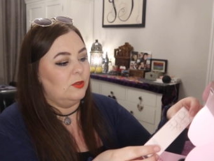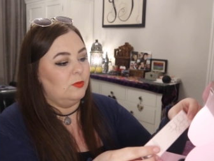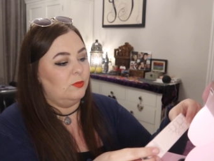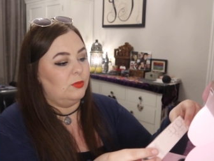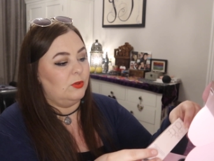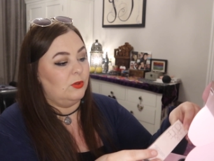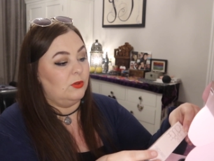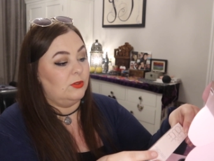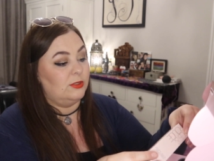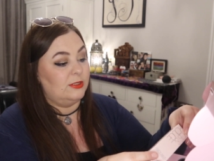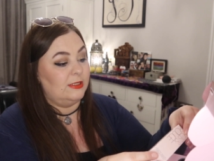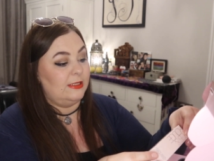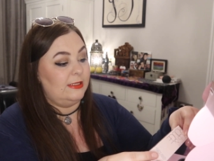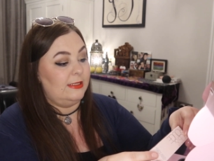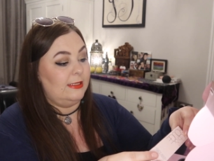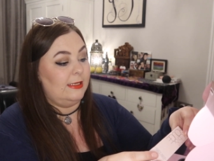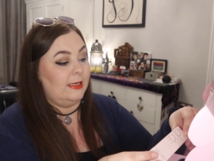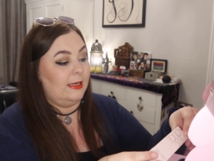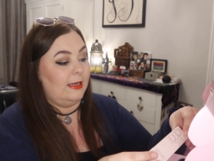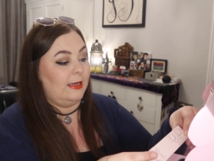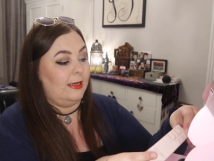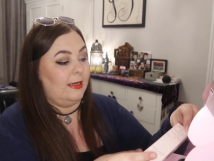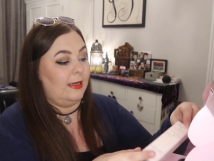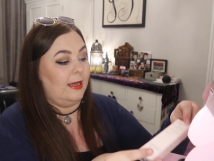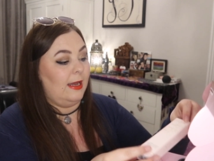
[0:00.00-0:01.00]
but
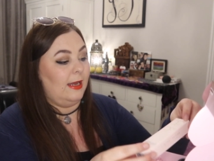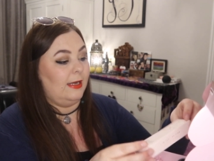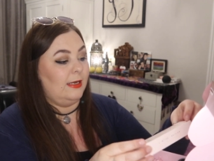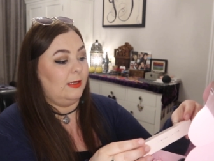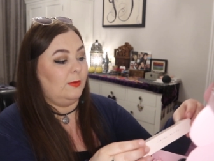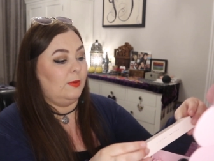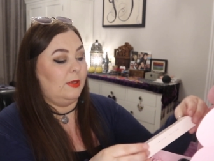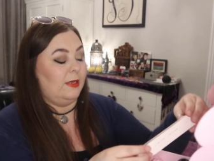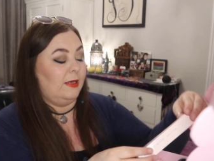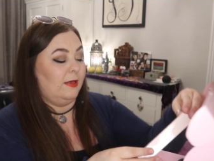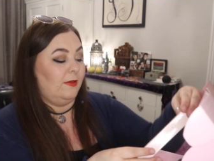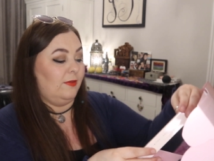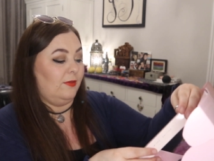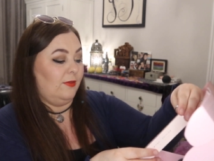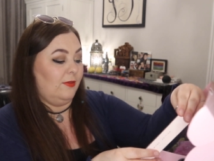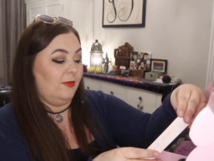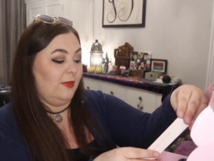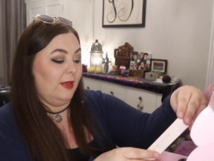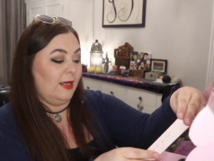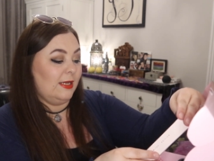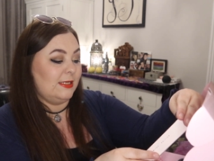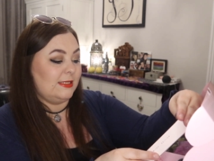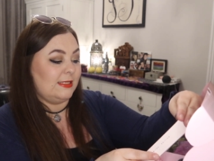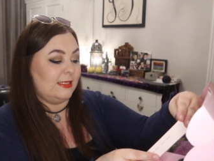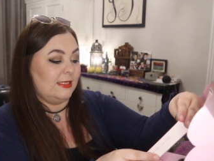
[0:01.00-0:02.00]
yeah anyway
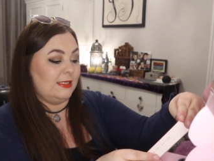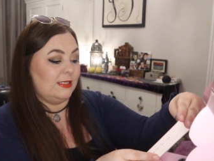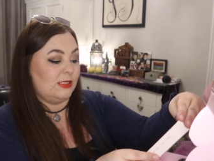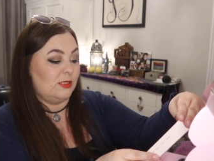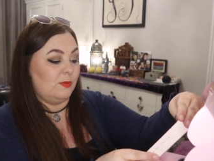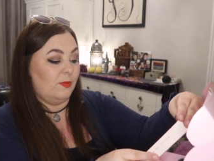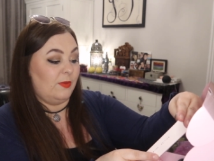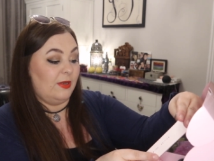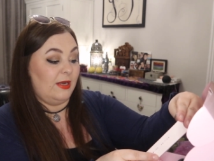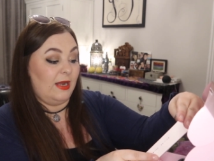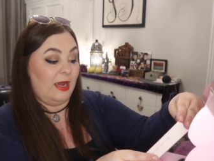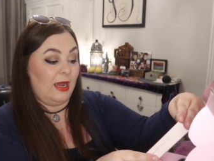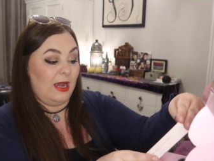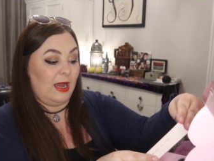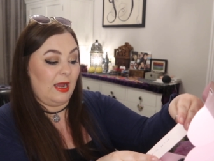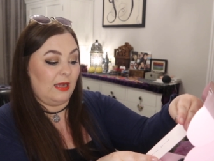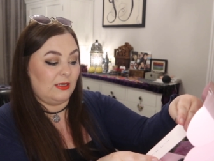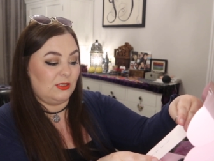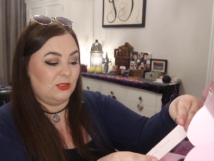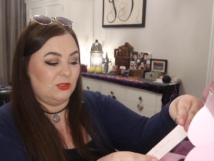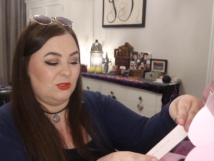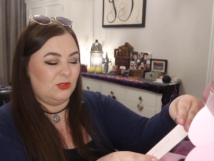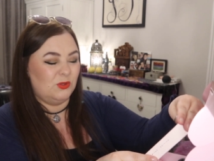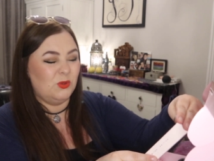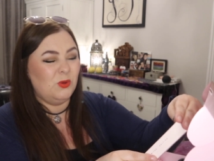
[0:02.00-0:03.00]
this is something I
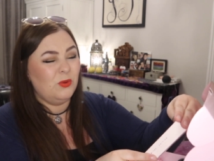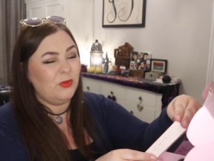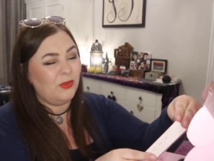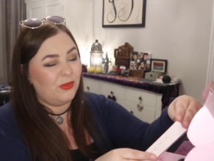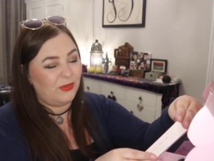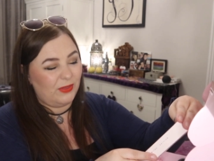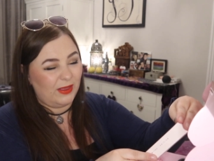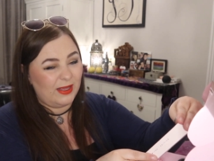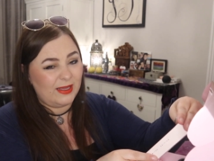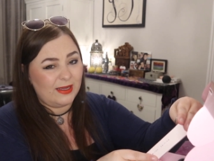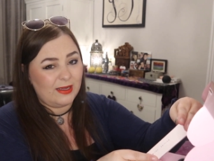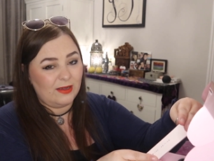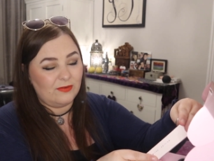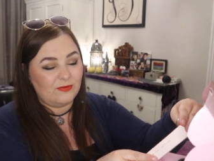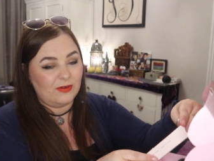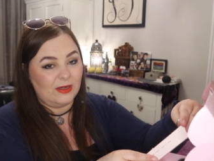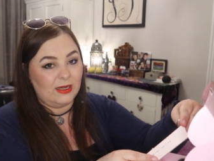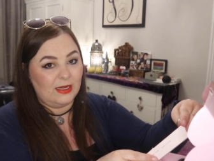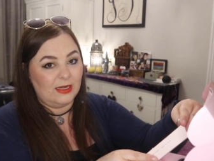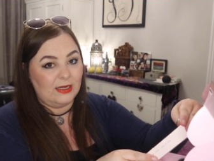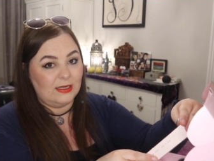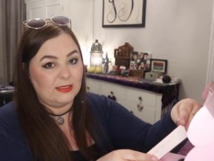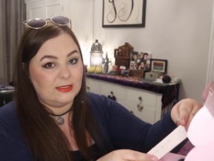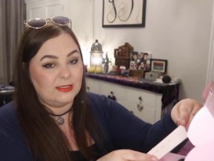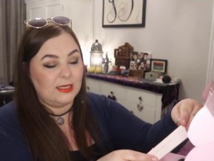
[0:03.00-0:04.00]
don't think I've
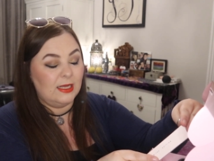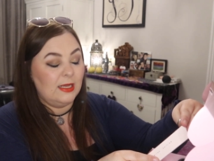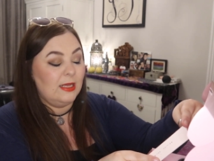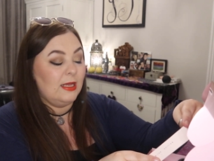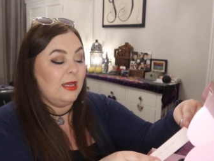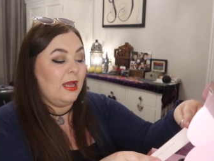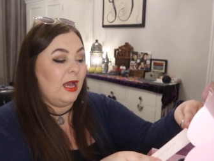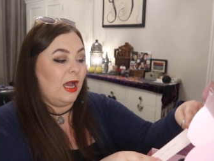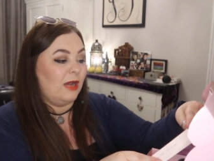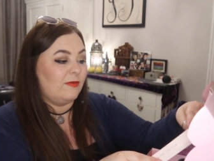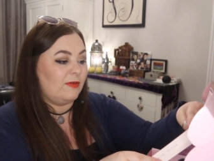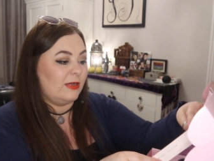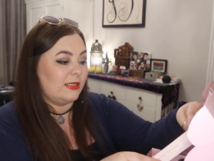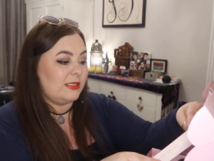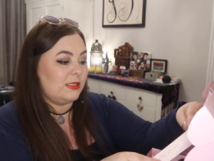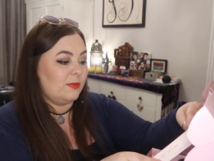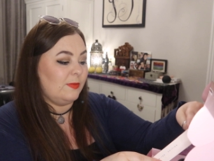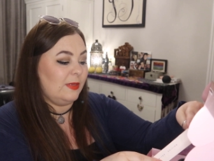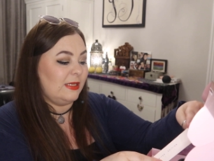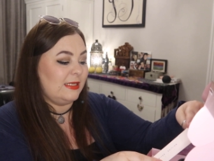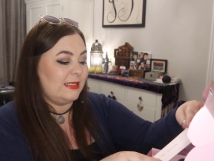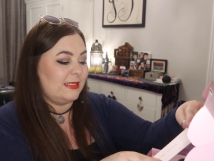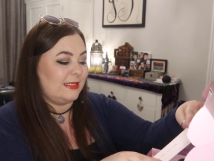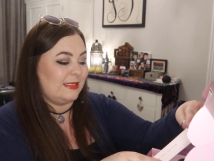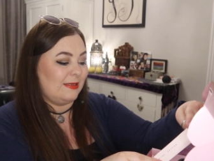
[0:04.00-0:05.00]
had. I've had
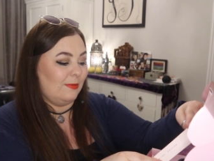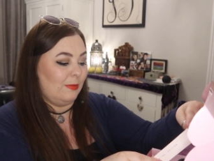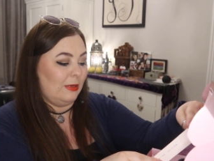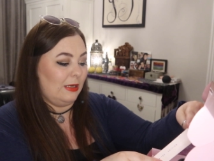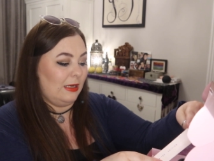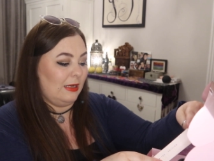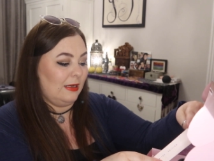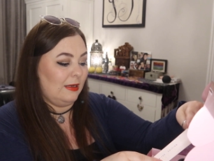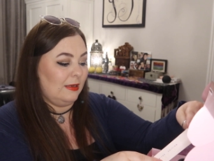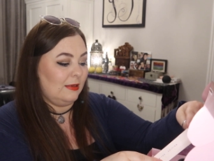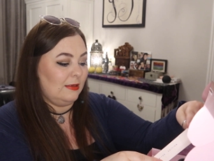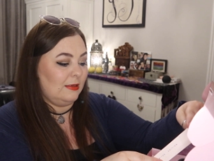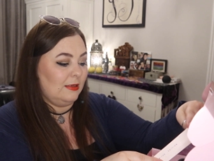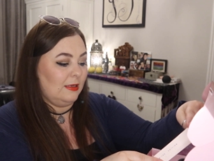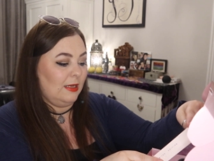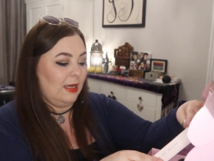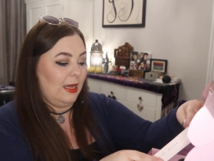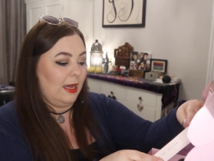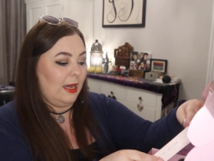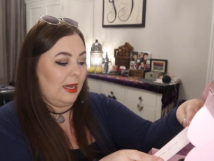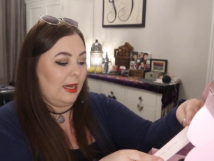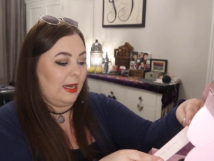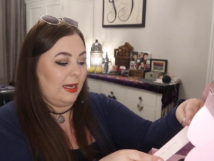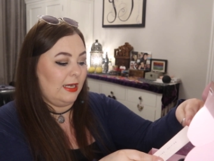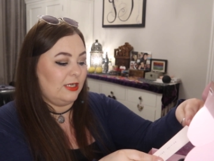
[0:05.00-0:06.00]
something similar,
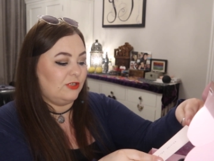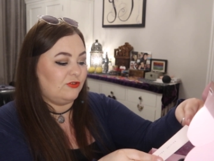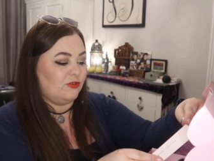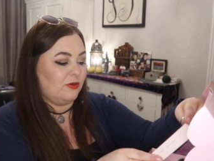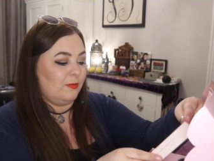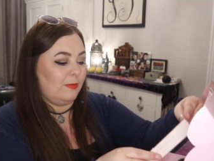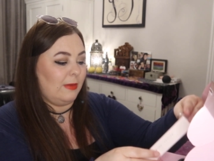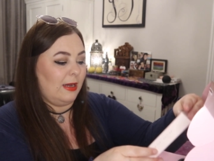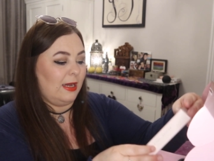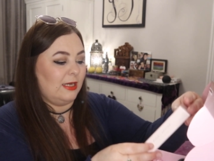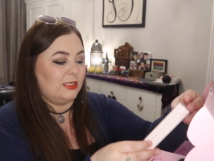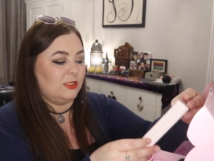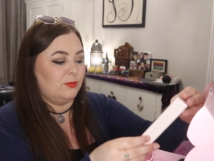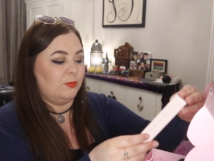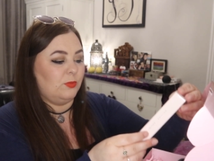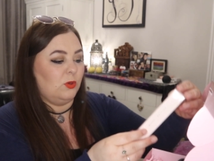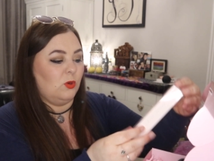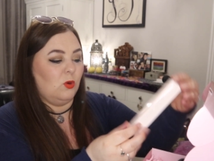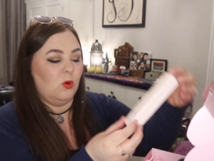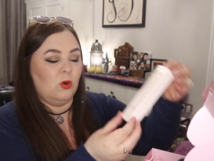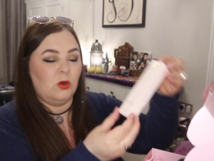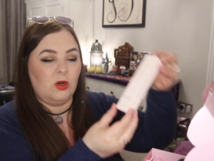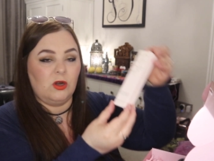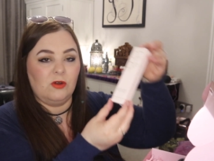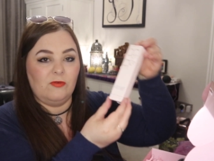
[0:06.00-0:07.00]
Hydra Matte
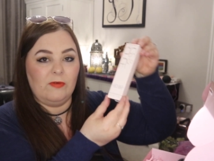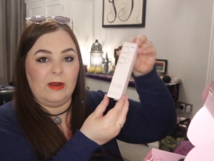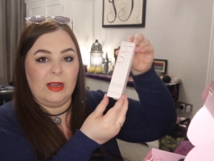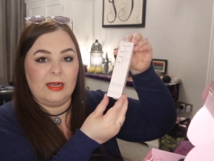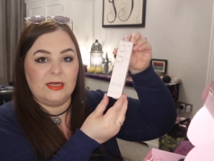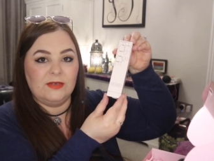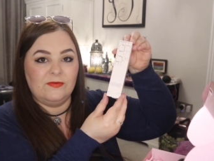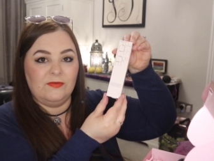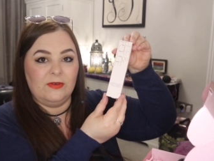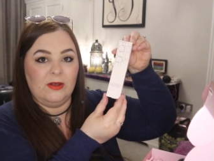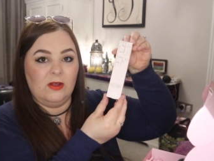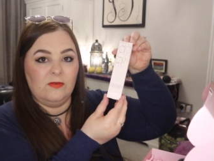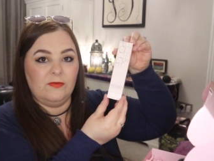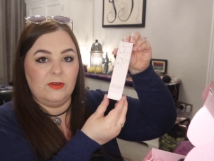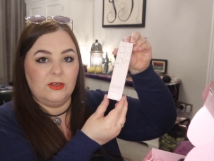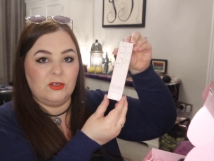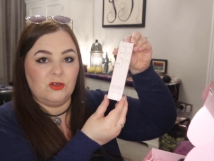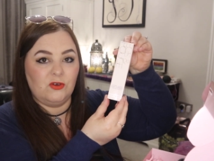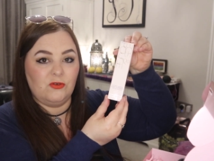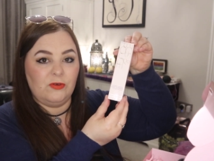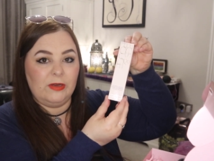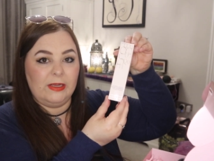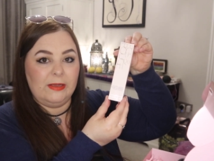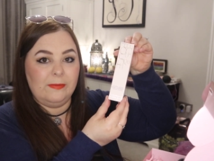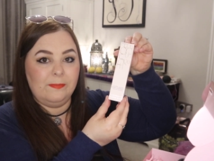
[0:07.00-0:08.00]
Pore Correct Velvet
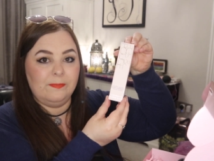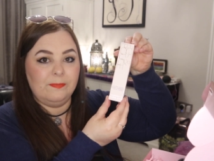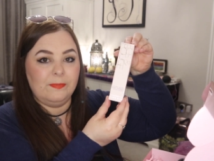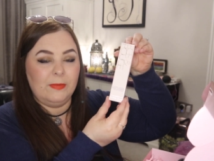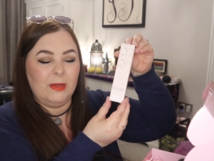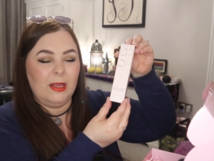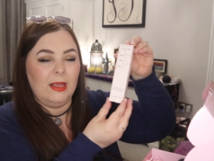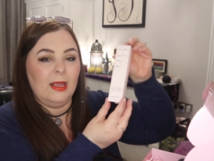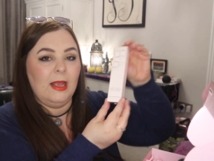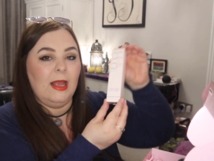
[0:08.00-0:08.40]
Cream.